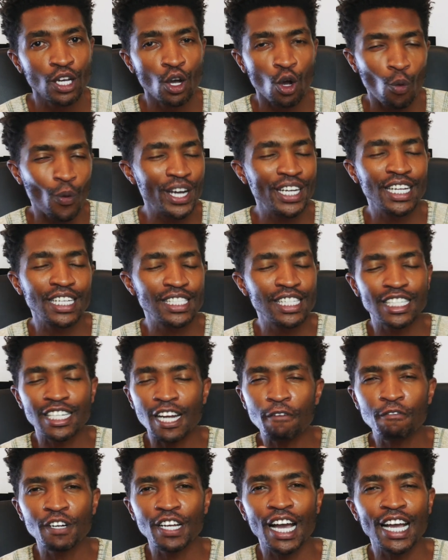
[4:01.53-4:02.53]
Why doesn't
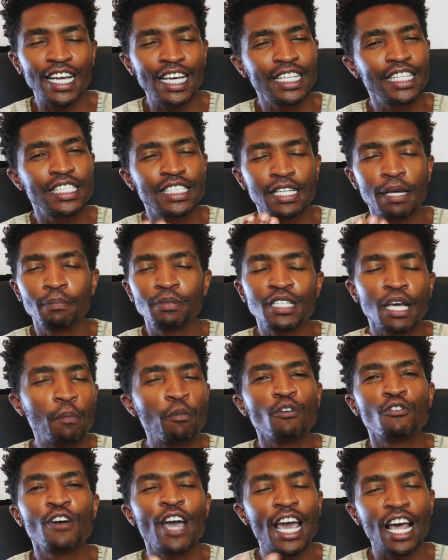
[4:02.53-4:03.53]
Africa get the same type
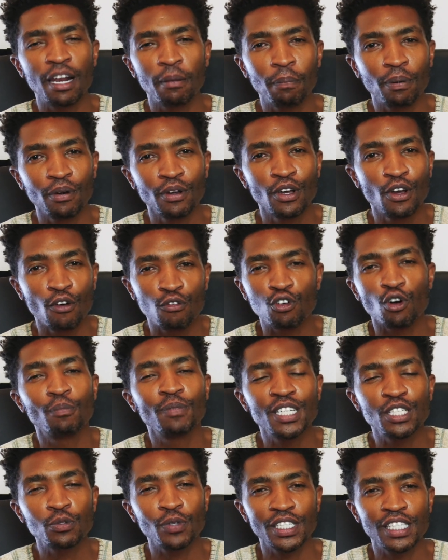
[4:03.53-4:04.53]
of help from
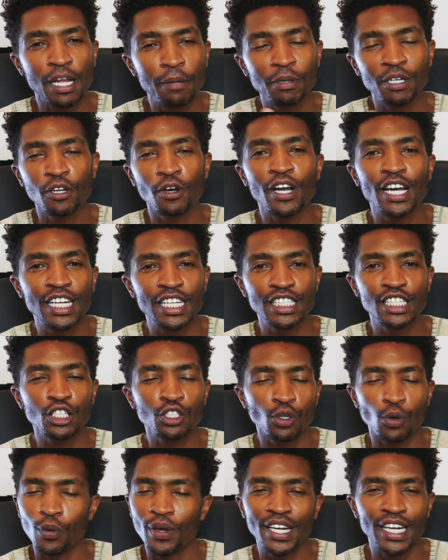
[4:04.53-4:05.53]
this Western media
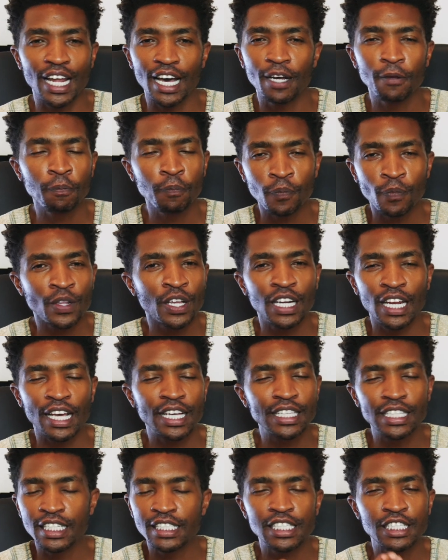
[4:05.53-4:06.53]
organization when
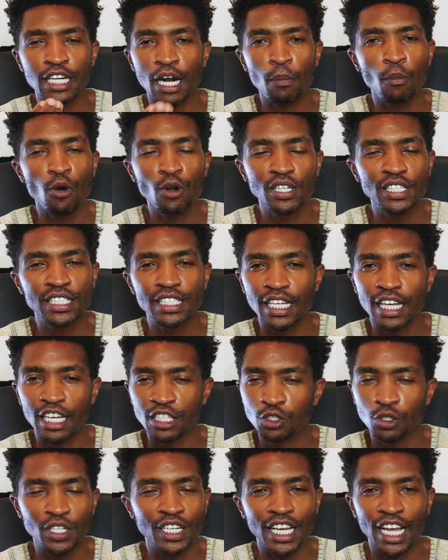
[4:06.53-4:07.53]
these troubles
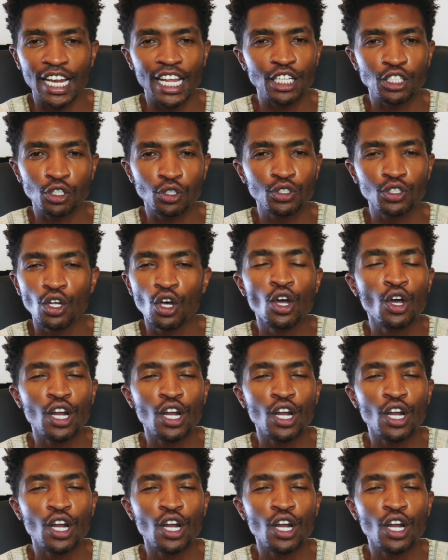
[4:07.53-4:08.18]
during elections?